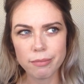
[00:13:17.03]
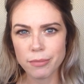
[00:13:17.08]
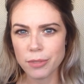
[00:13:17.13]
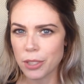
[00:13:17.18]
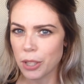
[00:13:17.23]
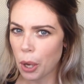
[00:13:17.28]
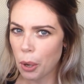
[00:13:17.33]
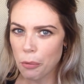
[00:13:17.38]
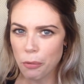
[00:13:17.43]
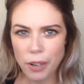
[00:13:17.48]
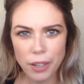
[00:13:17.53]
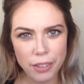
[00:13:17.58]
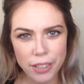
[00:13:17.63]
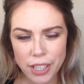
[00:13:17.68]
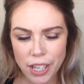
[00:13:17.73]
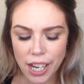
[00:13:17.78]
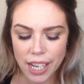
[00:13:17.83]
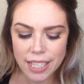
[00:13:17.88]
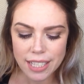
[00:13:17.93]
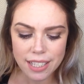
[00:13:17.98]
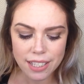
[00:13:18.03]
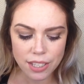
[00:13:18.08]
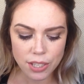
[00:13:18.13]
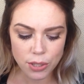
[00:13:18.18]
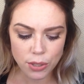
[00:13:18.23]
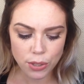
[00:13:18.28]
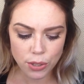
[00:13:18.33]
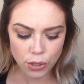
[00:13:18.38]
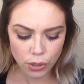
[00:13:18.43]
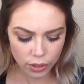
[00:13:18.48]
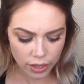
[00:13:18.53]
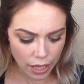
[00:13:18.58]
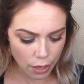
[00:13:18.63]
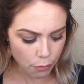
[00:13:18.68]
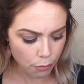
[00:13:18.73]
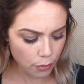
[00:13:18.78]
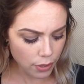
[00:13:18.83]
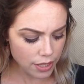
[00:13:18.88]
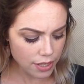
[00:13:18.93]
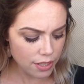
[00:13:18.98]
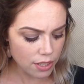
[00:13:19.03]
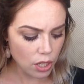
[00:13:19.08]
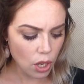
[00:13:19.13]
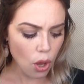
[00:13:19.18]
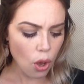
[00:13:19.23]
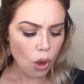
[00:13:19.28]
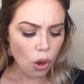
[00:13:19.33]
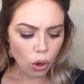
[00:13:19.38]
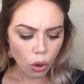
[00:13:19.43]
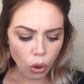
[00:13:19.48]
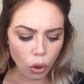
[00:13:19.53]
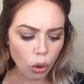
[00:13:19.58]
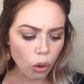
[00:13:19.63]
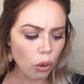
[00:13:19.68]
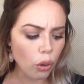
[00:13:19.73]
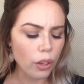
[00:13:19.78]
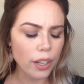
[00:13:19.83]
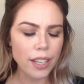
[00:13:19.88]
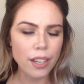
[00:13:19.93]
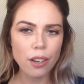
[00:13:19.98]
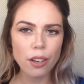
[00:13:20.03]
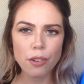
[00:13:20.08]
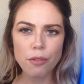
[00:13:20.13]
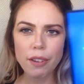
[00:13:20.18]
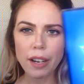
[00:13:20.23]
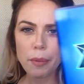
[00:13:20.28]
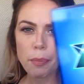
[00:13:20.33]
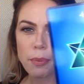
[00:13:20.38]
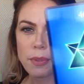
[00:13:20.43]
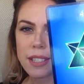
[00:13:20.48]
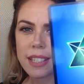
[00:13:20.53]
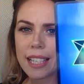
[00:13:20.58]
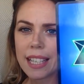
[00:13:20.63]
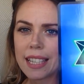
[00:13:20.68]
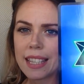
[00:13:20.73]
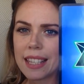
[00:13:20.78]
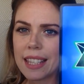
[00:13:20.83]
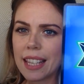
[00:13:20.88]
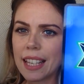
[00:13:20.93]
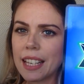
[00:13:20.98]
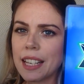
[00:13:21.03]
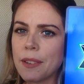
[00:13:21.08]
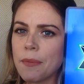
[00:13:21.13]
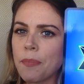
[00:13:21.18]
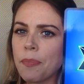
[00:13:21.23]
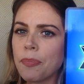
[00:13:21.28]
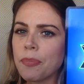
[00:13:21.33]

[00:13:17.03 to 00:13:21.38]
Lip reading: not very nice to your loved ones. Or it could represent that